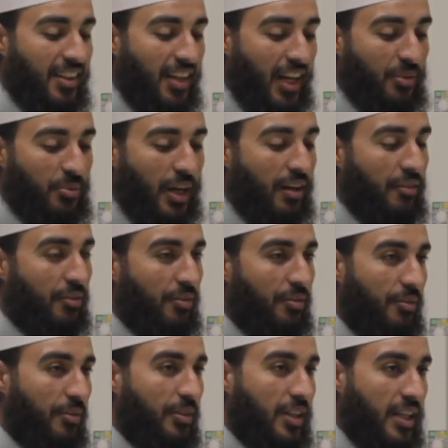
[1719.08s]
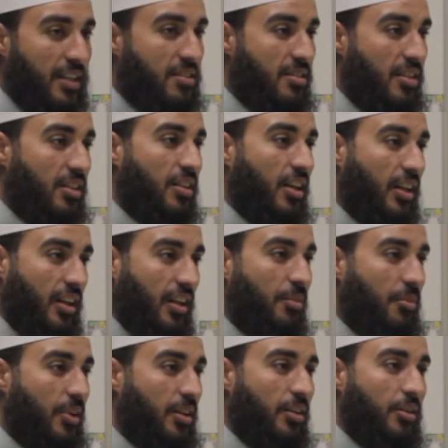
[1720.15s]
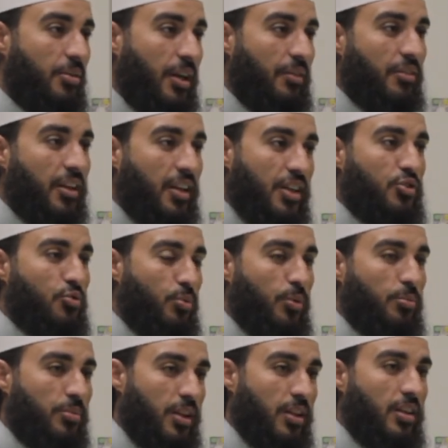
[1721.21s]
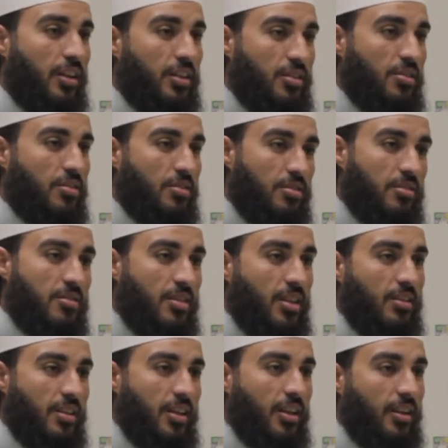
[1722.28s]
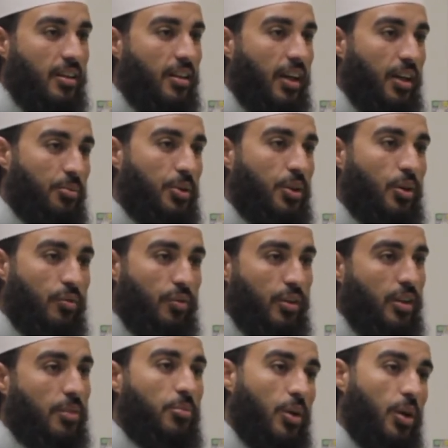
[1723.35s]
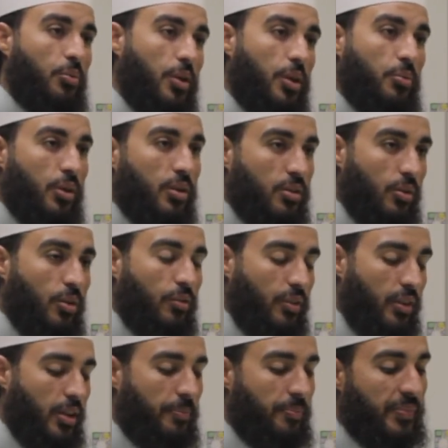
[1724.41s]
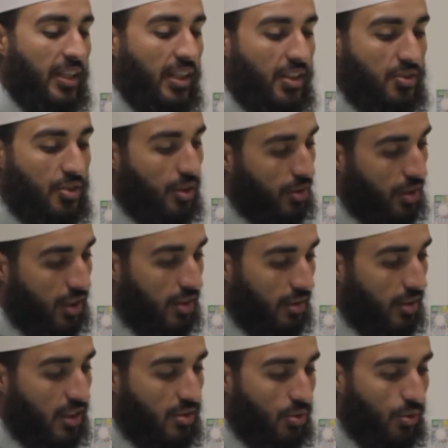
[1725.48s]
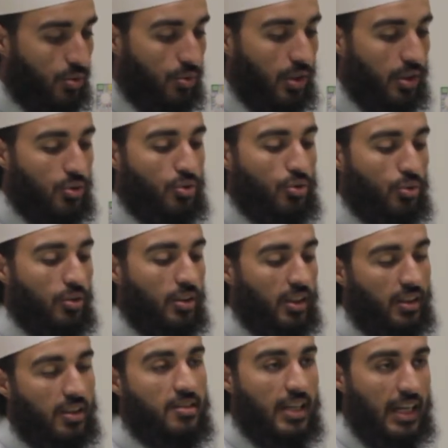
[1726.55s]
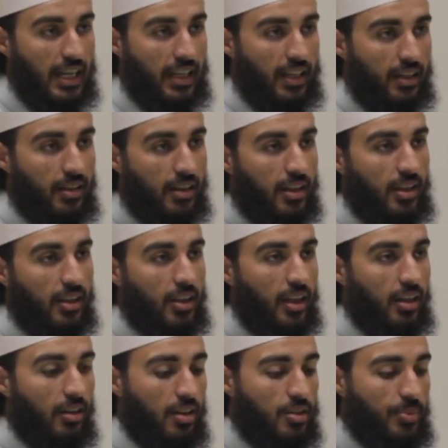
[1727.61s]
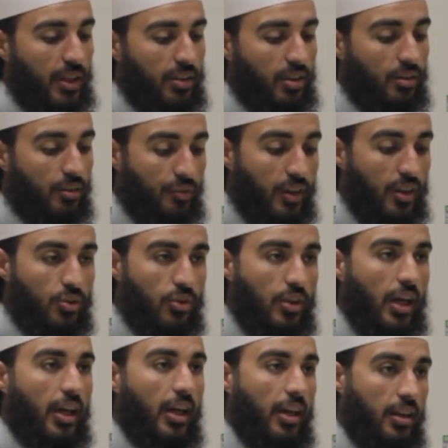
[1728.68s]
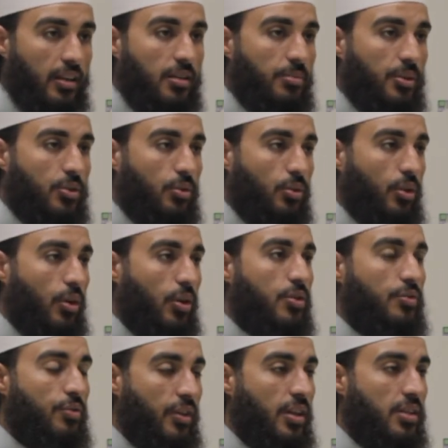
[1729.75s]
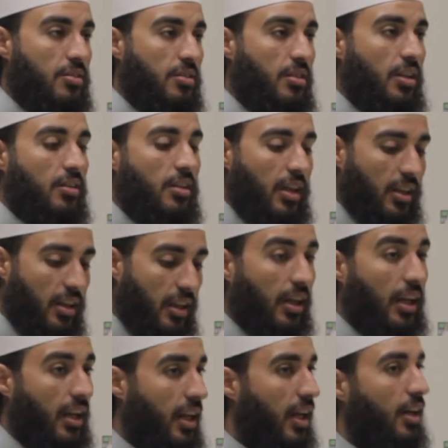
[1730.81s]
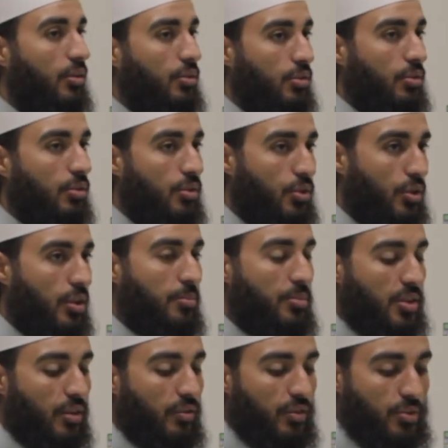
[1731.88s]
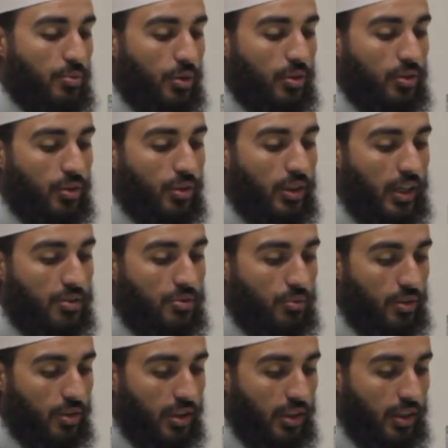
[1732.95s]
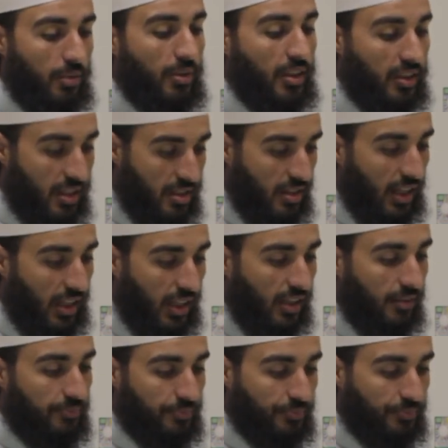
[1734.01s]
And we have guests that they come and we have the guest room that they just sit there and we offer them what we want to offer them. So that's also understood in this ayah. And Allah subhanahu wa ta'ala referred to that intimate or close friends that they allow to enjoy themselves as well in your house when they come, and that's halal.